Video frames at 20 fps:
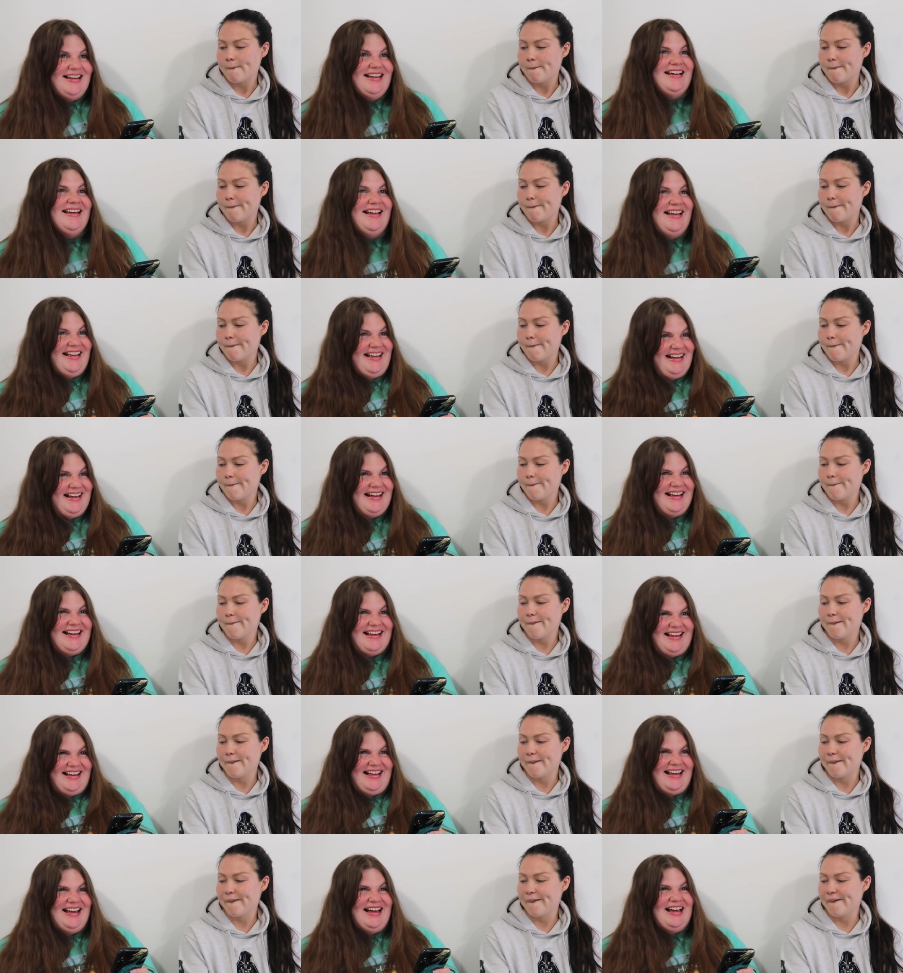
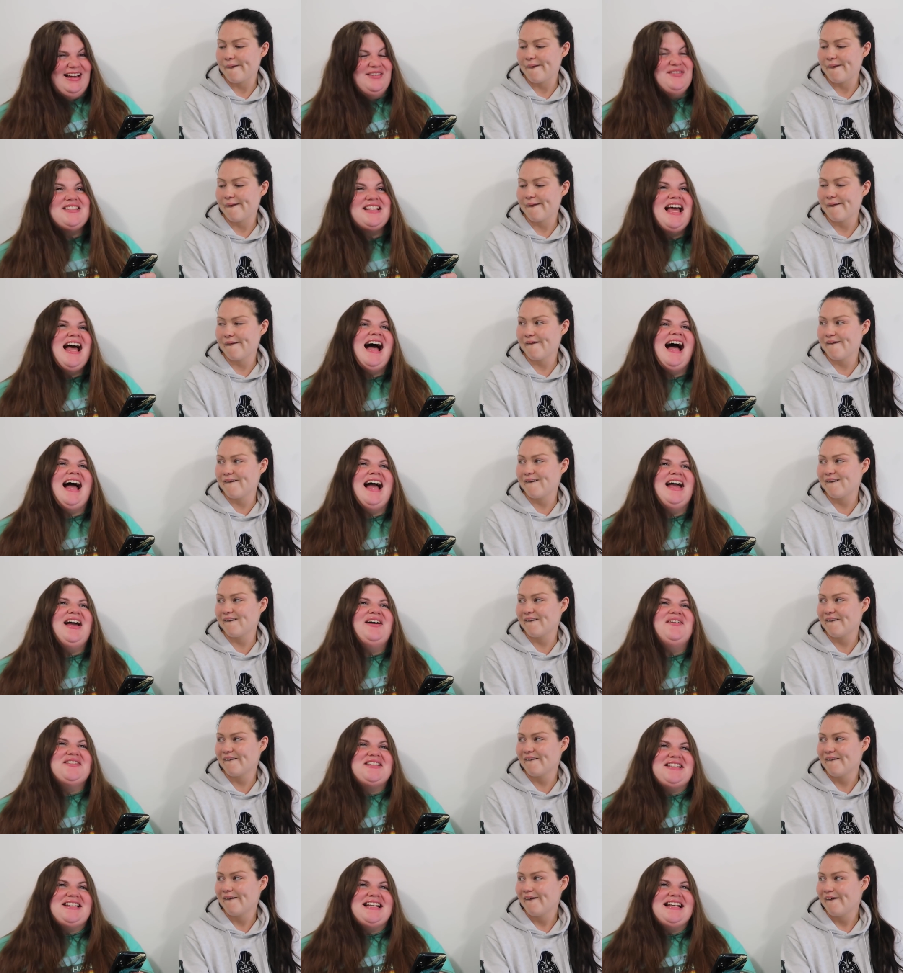Speaker 1: I've, I
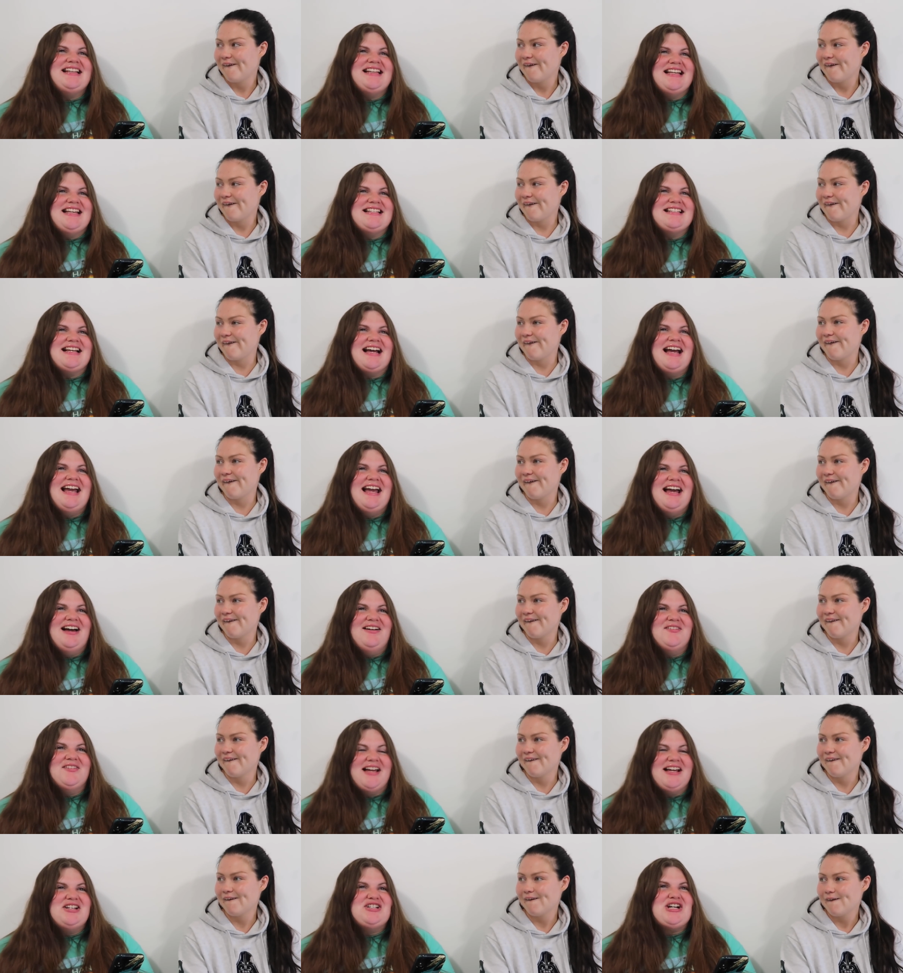have seen this. I
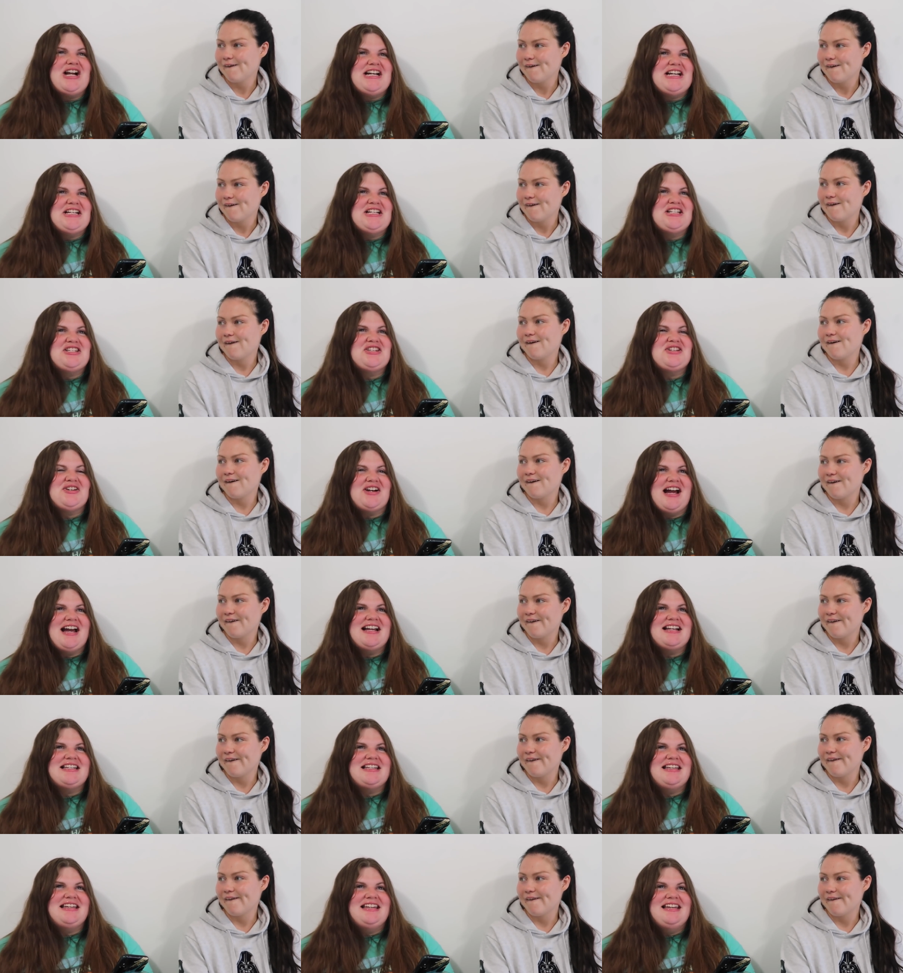have like tried to
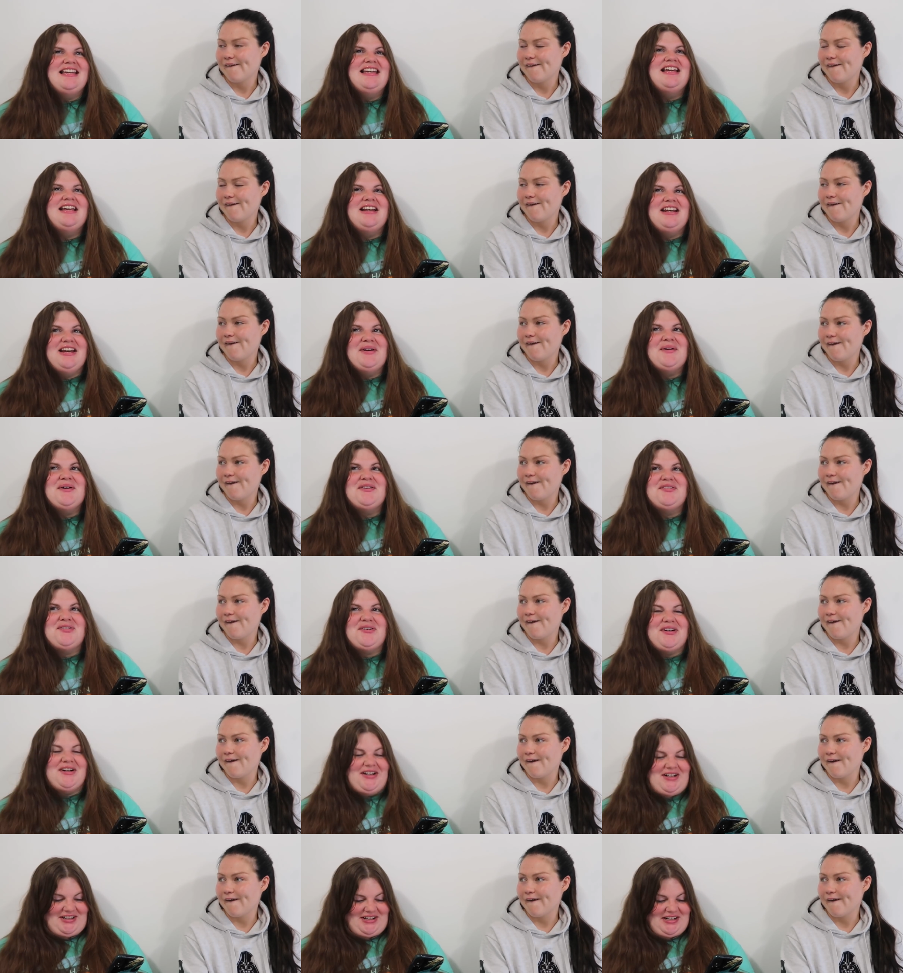distract Noah
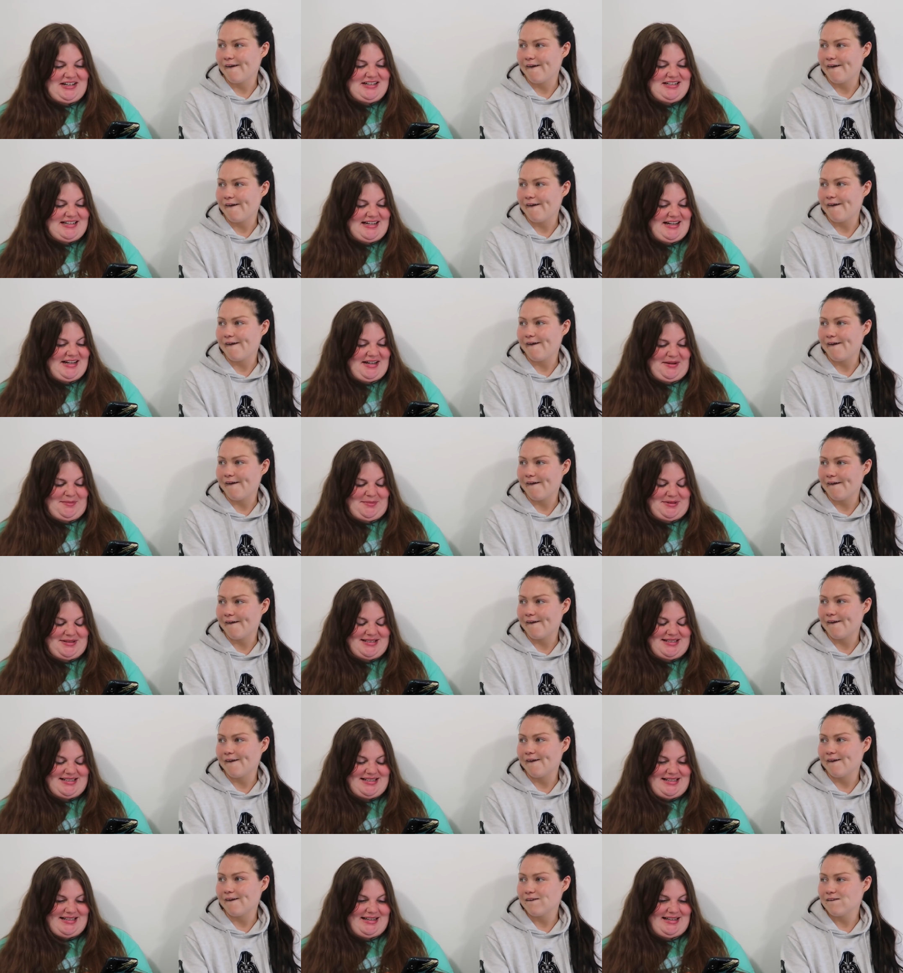for her at
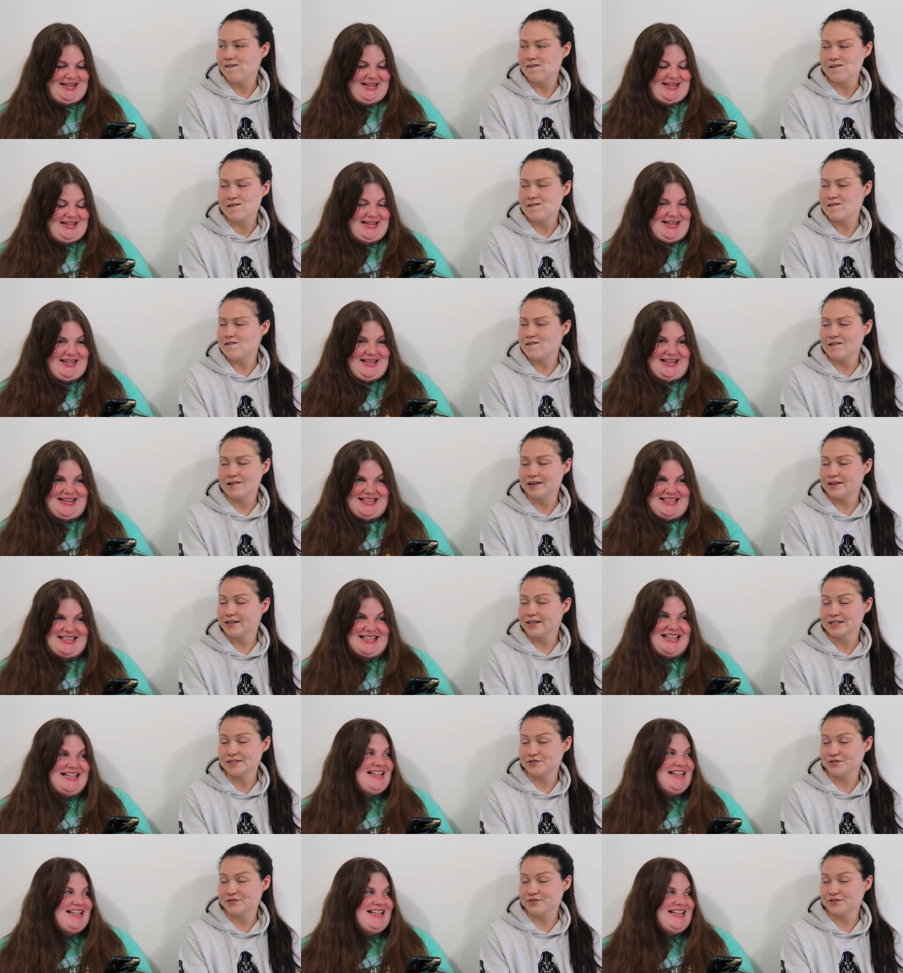times because